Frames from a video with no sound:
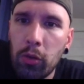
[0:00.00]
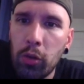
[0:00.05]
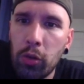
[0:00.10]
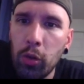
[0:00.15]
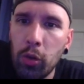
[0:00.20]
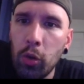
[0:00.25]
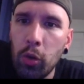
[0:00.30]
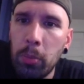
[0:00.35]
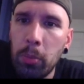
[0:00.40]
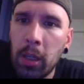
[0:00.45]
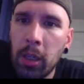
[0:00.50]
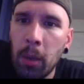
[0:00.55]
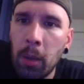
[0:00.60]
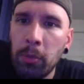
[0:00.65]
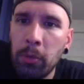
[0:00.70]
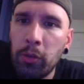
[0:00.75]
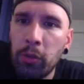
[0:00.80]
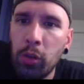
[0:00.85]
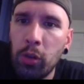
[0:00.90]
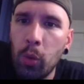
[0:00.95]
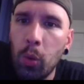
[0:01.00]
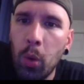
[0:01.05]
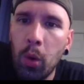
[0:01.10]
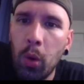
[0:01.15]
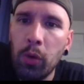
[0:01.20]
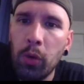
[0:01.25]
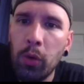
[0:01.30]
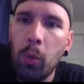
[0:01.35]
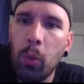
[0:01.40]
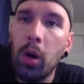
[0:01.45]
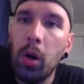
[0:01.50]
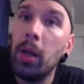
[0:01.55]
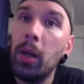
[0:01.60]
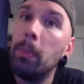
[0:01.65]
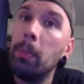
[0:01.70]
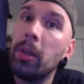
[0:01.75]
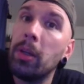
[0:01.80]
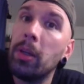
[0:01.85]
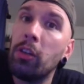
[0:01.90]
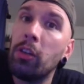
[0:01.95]
2 becomes 2 over
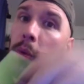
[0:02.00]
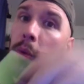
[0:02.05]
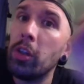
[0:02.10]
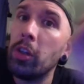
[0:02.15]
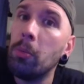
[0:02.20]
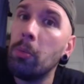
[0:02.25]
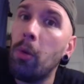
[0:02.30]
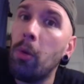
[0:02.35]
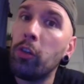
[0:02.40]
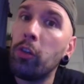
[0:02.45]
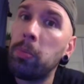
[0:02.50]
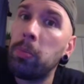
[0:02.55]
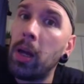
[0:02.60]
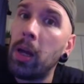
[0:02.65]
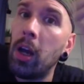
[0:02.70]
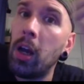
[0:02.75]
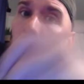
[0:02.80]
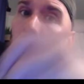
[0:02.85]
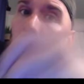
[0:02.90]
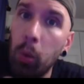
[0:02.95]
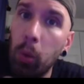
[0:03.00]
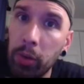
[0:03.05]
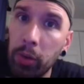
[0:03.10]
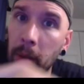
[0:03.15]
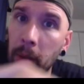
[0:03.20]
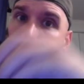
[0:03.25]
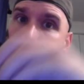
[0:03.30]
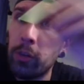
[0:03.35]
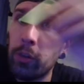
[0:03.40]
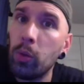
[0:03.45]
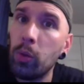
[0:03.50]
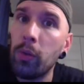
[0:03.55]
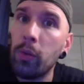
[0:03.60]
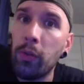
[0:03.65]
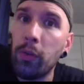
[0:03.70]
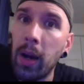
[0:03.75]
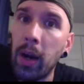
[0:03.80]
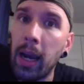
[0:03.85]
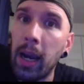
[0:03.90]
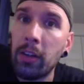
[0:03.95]
1, because when you multiply a whole number to a
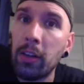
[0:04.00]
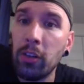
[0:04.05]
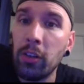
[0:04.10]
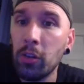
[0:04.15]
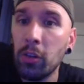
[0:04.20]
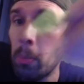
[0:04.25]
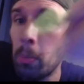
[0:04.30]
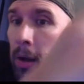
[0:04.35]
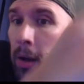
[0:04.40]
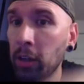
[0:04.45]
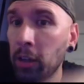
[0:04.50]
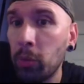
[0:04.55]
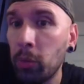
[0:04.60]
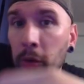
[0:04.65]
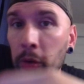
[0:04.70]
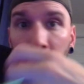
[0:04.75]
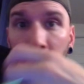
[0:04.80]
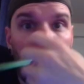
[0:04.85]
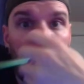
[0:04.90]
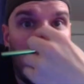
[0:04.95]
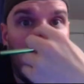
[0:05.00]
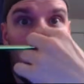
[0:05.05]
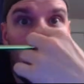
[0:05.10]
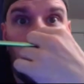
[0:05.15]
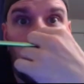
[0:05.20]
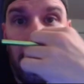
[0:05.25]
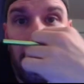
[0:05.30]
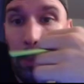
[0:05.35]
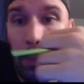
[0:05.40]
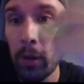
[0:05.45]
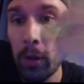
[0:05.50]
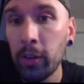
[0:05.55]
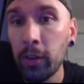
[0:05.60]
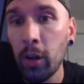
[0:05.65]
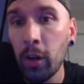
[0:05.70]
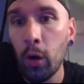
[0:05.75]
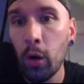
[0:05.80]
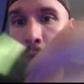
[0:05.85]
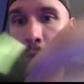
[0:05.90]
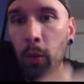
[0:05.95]
fraction, you might as well turn that whole number
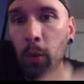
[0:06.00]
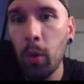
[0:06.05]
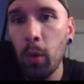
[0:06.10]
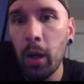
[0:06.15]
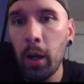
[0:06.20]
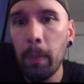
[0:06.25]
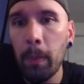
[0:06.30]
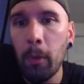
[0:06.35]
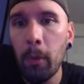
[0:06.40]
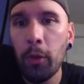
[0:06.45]
into over 1.